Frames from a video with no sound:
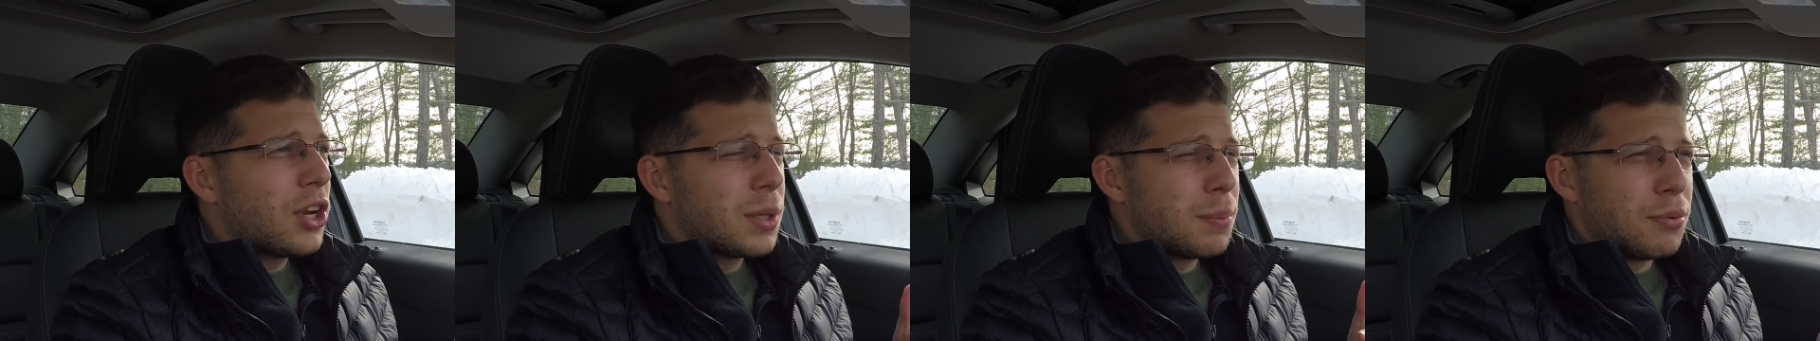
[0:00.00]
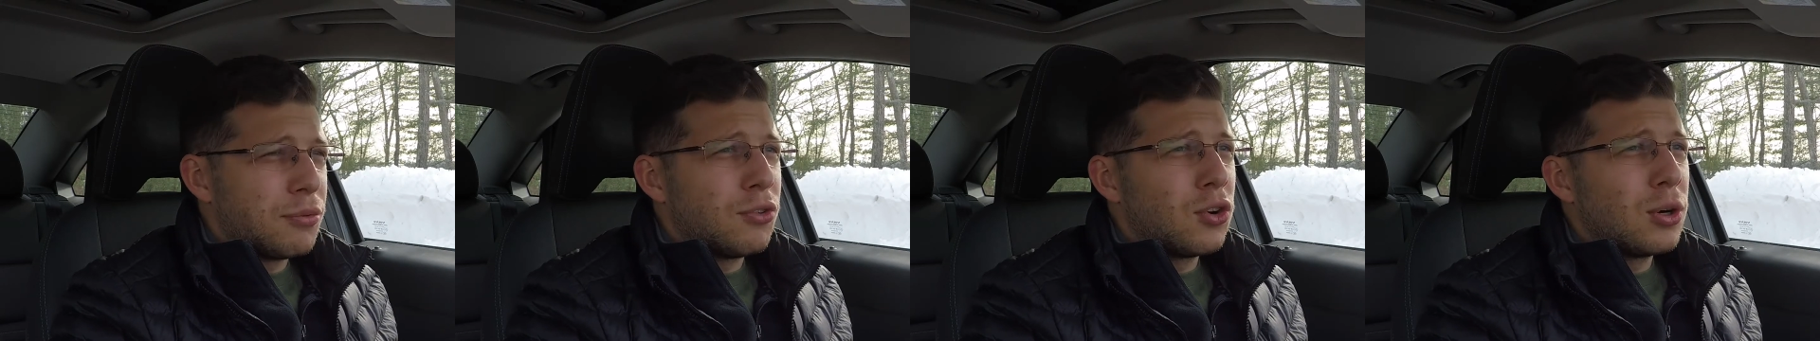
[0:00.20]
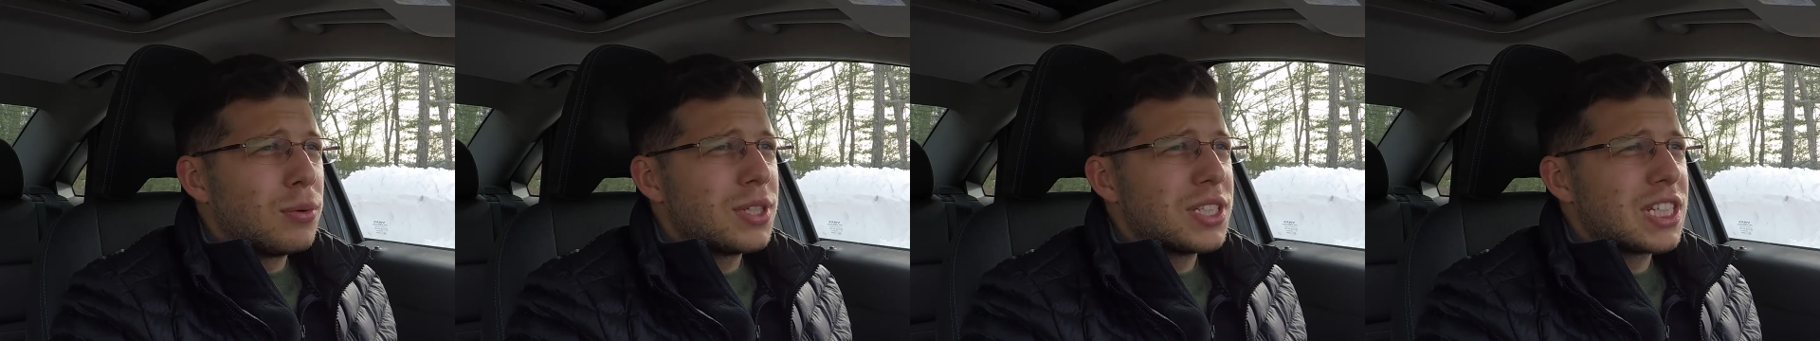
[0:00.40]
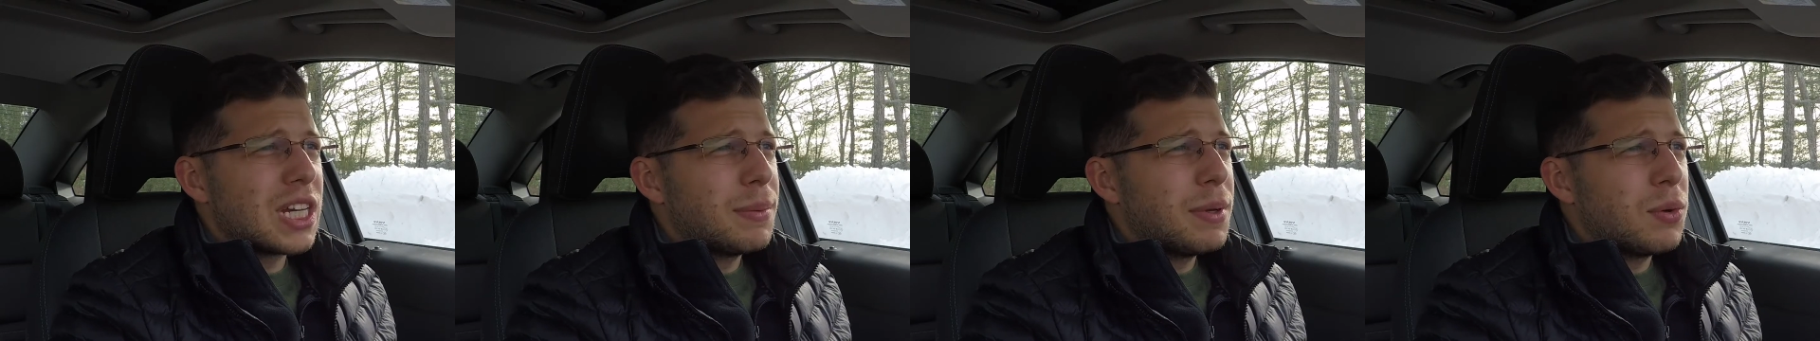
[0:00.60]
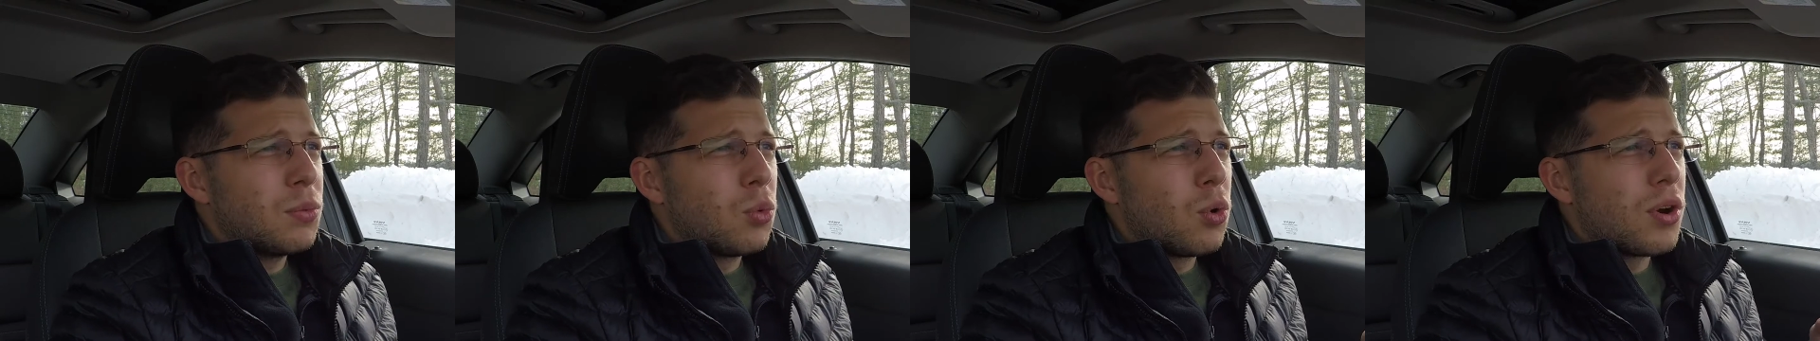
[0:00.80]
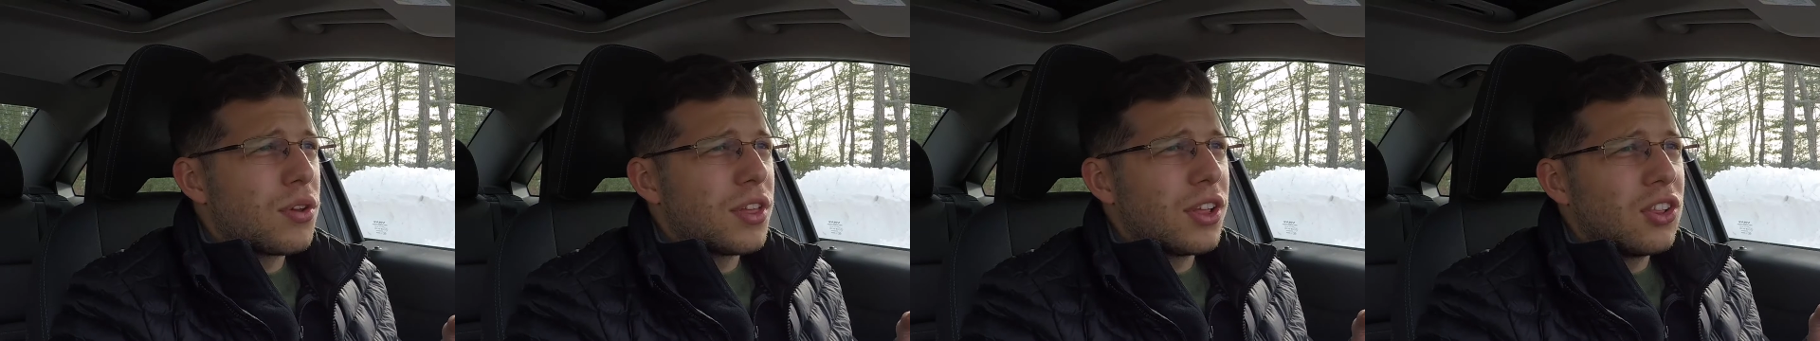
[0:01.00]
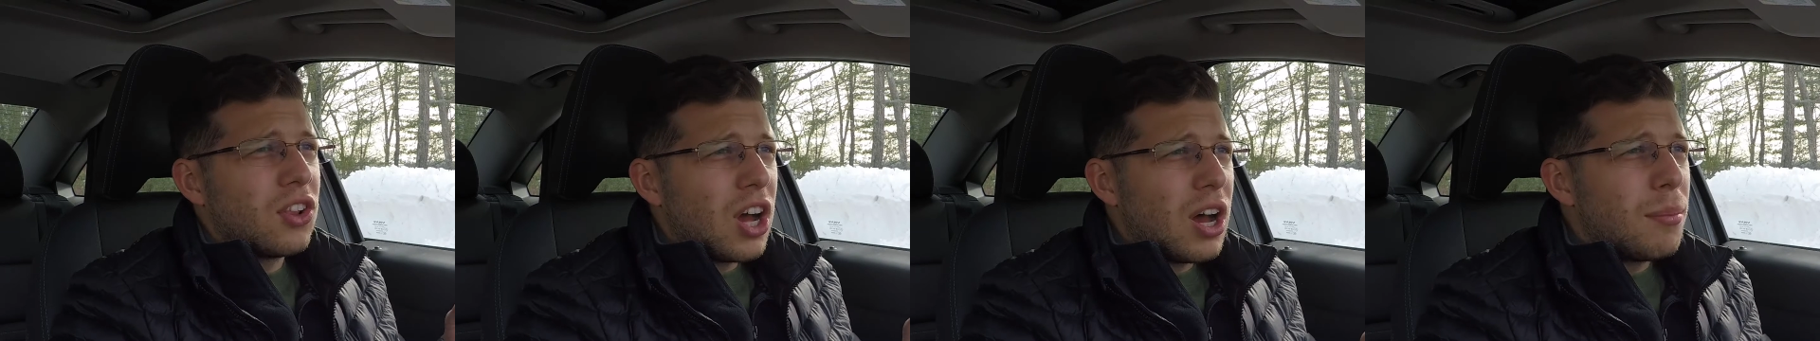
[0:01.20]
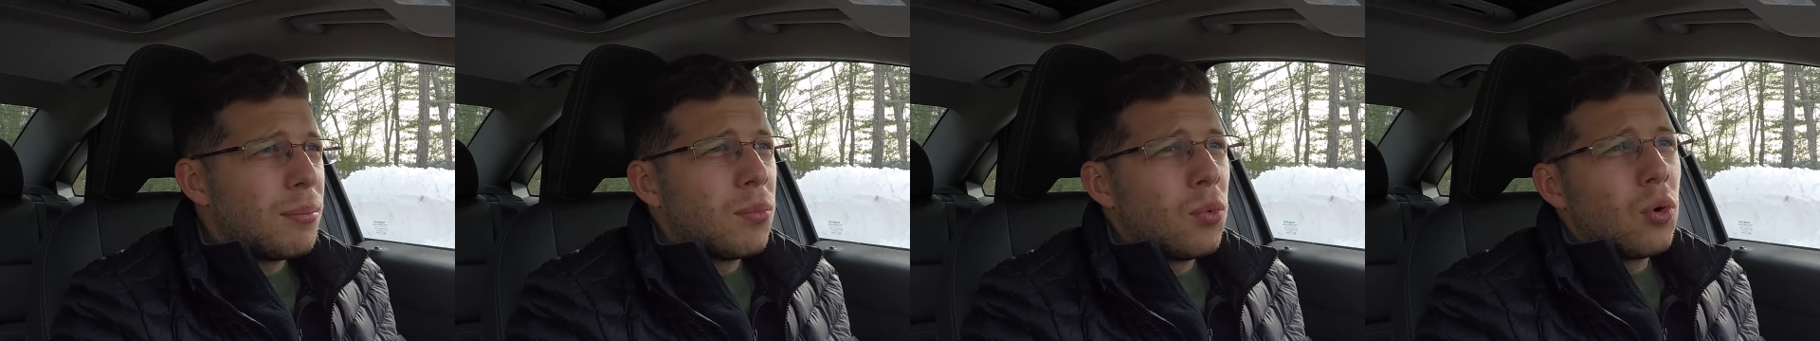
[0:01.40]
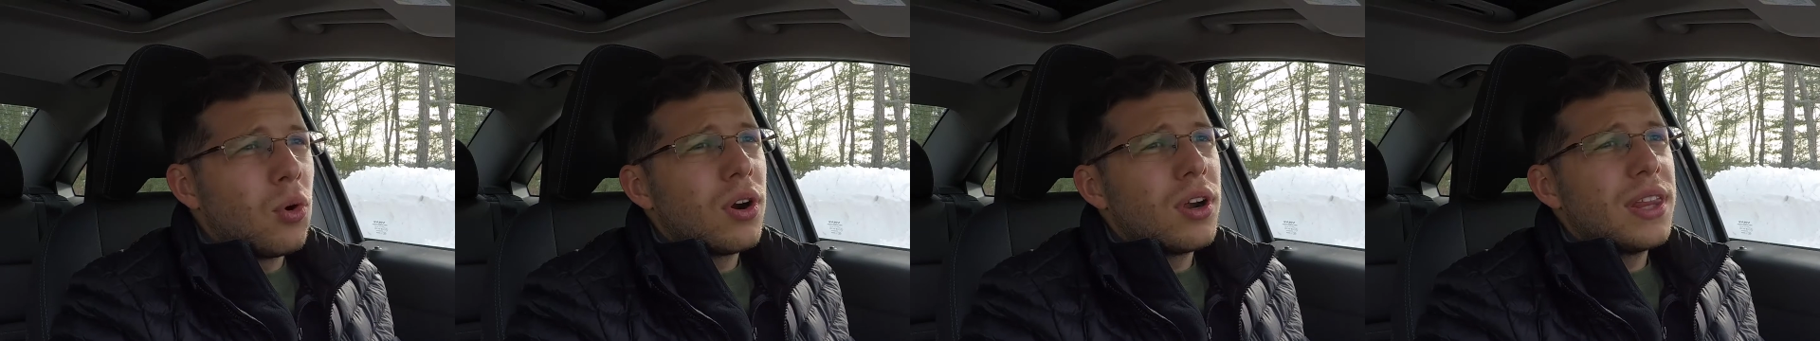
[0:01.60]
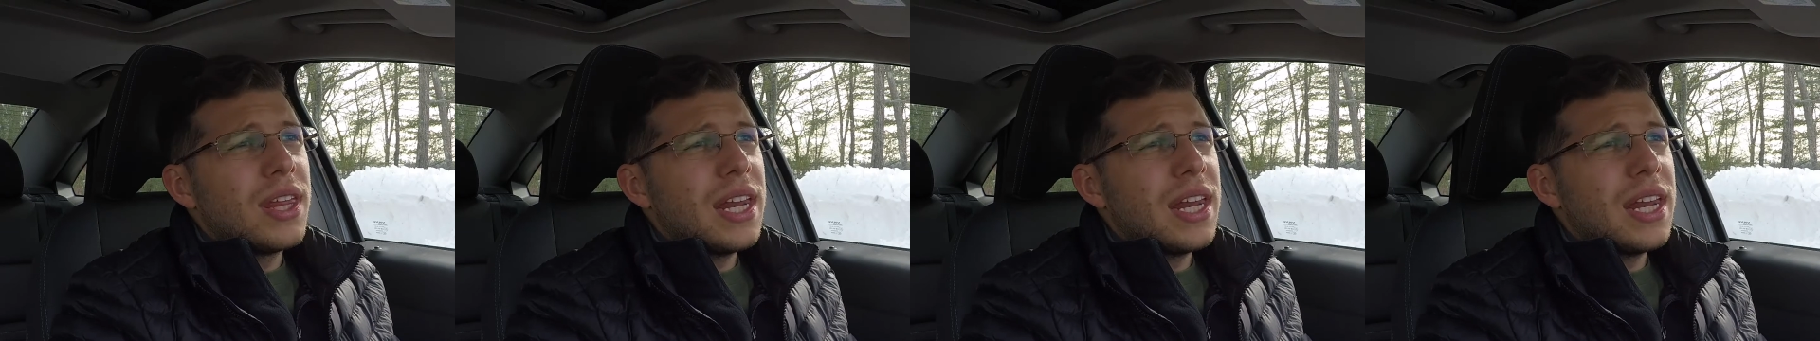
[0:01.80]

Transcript: and the performance is going to be worth a lot more